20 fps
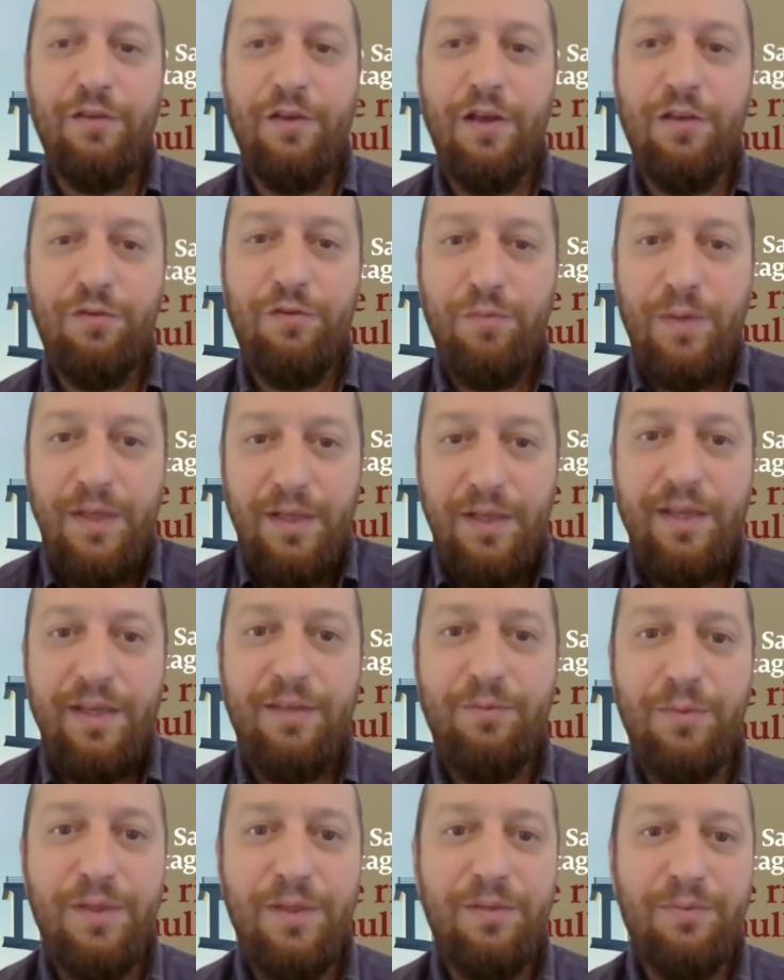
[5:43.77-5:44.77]
as we did
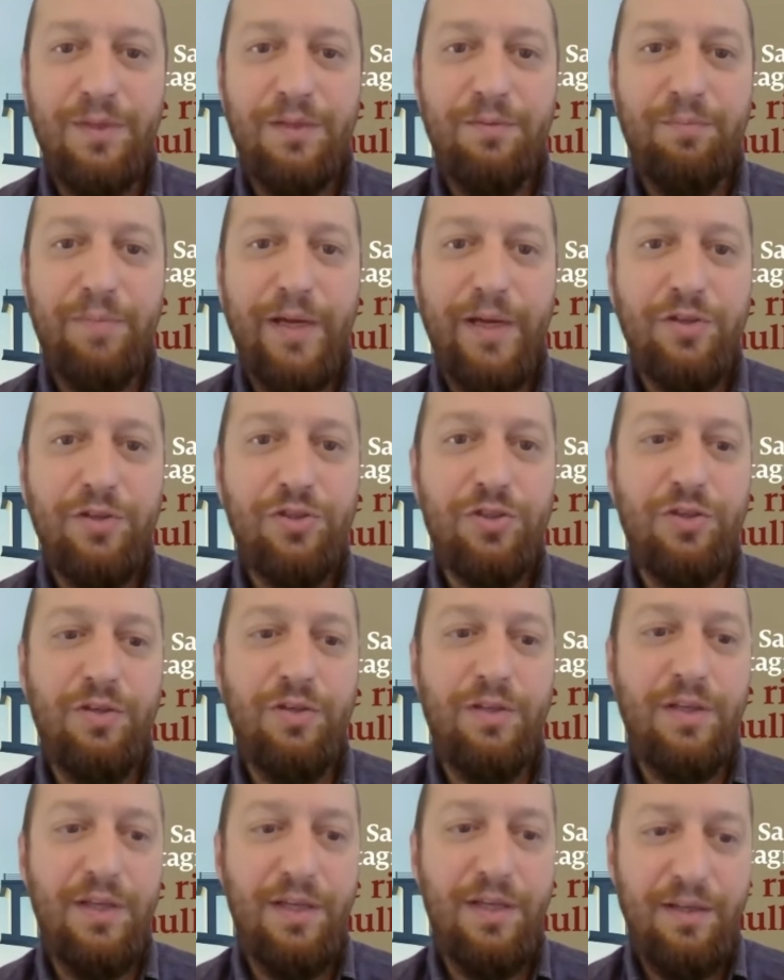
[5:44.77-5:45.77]
with
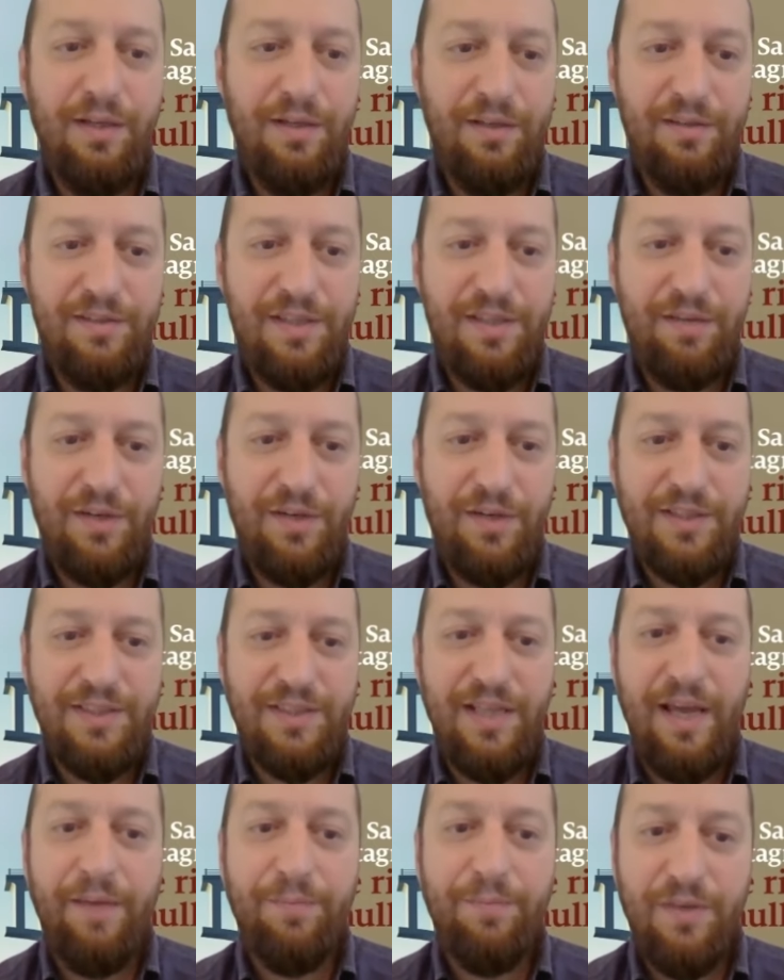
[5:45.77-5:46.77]
pension in several
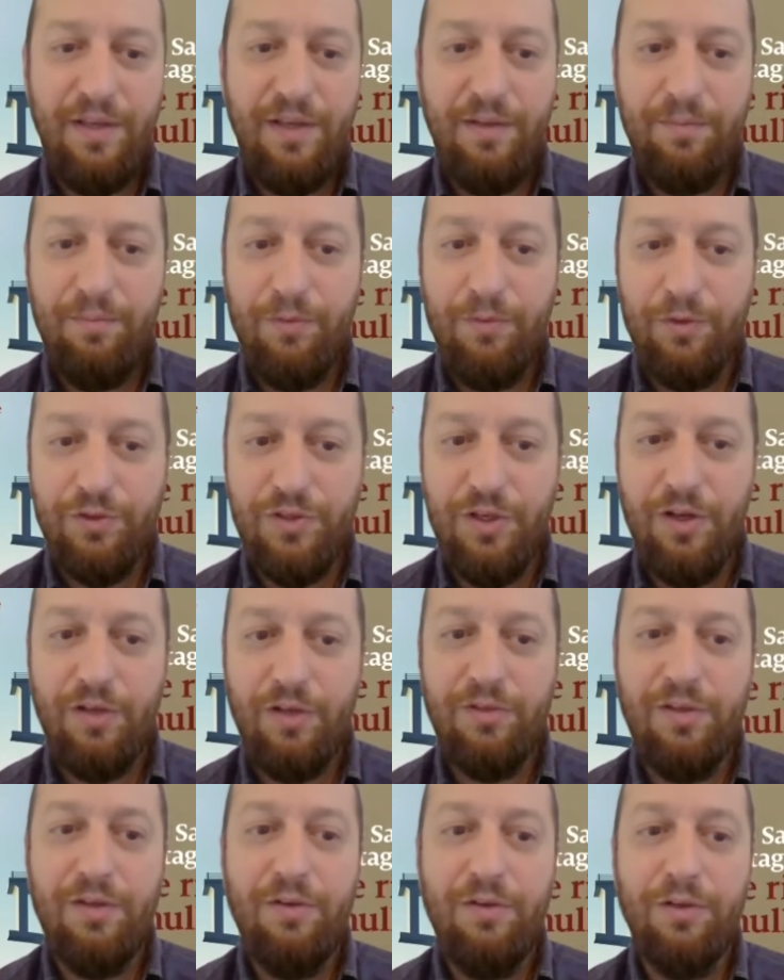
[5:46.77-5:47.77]
steps, and most
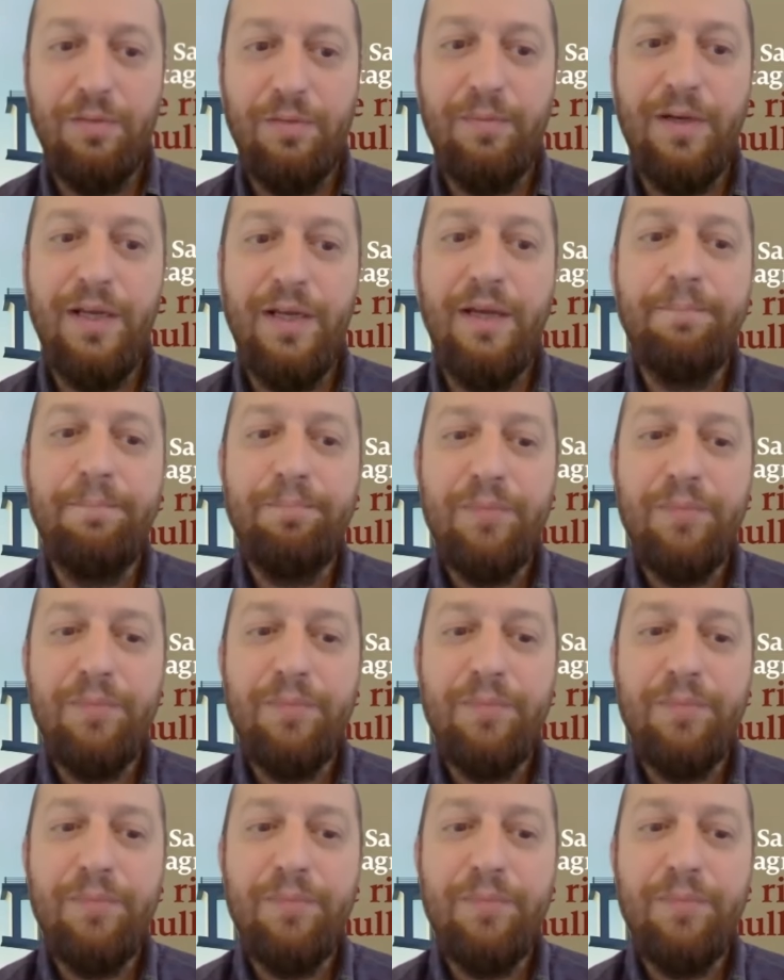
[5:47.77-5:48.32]
notably